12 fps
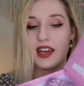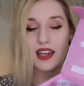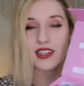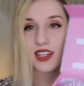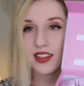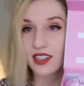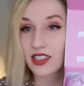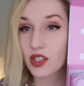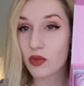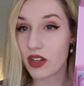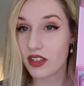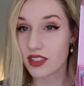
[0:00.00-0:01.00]
And this is
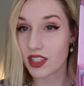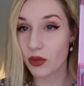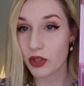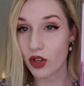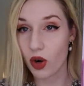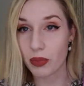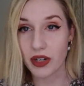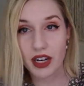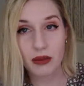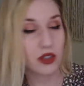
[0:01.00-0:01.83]
what it looks like when you open it up.